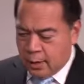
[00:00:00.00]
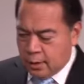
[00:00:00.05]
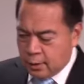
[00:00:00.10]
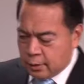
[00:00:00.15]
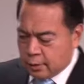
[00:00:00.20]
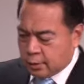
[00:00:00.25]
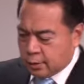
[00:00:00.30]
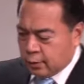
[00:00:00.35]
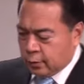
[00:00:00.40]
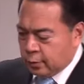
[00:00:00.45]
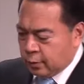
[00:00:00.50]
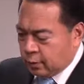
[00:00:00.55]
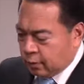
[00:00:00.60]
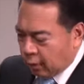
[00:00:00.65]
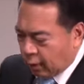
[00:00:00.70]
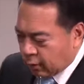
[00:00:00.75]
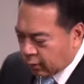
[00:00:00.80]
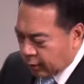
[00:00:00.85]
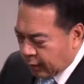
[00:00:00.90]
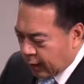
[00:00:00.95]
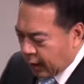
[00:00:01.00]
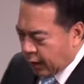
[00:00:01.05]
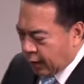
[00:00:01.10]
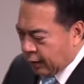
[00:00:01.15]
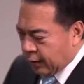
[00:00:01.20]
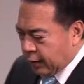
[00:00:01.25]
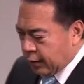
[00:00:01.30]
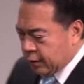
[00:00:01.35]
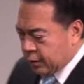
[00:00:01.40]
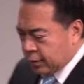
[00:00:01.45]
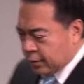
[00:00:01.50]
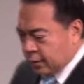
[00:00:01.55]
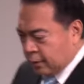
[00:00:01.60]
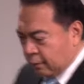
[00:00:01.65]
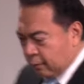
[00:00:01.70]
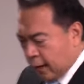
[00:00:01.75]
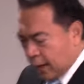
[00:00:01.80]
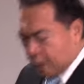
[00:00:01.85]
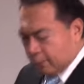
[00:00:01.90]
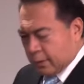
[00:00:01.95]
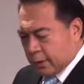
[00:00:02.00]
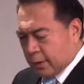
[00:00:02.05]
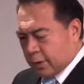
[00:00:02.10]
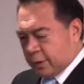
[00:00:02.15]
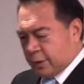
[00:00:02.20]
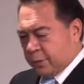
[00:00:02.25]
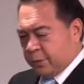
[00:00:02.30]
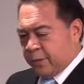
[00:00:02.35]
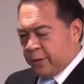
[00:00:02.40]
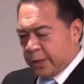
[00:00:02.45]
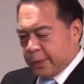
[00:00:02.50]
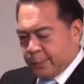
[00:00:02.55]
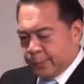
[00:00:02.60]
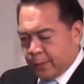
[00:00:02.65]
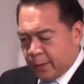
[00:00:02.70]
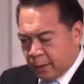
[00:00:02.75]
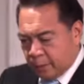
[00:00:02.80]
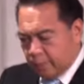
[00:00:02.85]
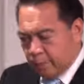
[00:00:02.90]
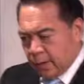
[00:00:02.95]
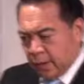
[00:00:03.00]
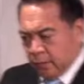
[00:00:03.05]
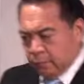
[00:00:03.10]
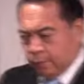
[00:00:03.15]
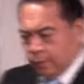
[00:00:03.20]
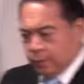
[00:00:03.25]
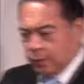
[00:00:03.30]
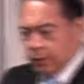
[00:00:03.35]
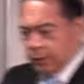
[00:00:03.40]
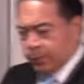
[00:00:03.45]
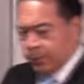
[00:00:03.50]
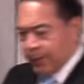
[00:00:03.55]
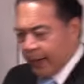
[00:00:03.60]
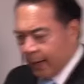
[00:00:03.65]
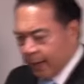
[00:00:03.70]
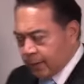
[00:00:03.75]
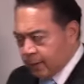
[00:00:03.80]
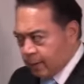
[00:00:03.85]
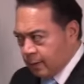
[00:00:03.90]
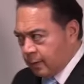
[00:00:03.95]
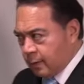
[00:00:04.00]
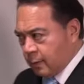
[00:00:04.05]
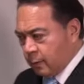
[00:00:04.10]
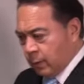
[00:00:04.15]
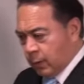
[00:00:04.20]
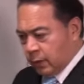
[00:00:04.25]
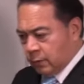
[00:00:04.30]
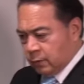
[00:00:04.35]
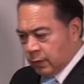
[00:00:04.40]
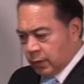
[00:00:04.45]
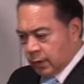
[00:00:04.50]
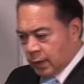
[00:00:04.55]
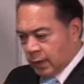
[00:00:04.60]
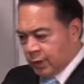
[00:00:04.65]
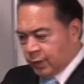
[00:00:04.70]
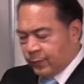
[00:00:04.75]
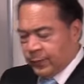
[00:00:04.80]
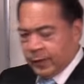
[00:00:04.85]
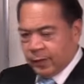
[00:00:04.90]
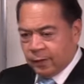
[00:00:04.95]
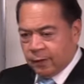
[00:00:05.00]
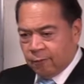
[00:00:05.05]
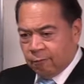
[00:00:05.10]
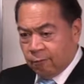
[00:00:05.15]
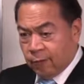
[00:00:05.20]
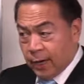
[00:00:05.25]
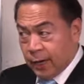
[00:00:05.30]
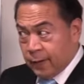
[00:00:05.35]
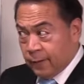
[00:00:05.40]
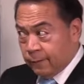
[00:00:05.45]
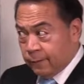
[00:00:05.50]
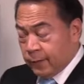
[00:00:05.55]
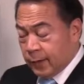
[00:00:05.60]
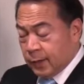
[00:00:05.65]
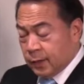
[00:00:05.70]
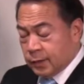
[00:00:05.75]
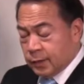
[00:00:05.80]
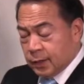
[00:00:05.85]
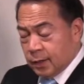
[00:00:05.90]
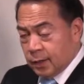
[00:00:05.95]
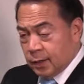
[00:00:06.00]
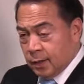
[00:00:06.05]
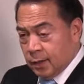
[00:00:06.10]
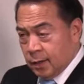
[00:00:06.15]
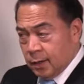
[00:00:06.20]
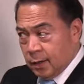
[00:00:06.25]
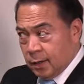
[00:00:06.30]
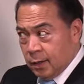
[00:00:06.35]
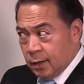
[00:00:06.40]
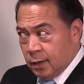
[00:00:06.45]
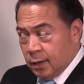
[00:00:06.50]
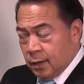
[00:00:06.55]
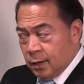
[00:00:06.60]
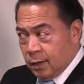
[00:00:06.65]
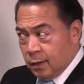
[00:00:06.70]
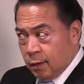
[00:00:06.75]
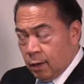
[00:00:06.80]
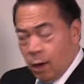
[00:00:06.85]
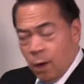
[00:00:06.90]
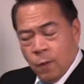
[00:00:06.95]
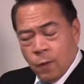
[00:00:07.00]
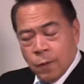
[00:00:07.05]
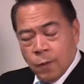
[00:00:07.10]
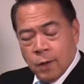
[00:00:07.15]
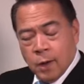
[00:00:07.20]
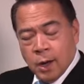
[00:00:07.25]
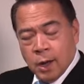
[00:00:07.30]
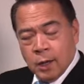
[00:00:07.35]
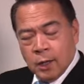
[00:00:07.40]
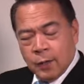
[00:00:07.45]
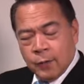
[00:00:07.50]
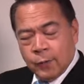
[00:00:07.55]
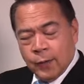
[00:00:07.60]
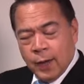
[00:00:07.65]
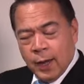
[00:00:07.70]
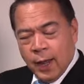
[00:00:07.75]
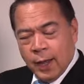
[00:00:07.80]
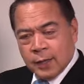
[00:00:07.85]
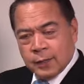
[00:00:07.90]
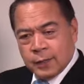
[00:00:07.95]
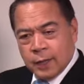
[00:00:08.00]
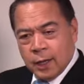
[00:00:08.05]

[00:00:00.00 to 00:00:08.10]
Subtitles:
So Dr. Egerich grabbed this principle of love and respect between husband and wife, and he said, oh, I didn't realize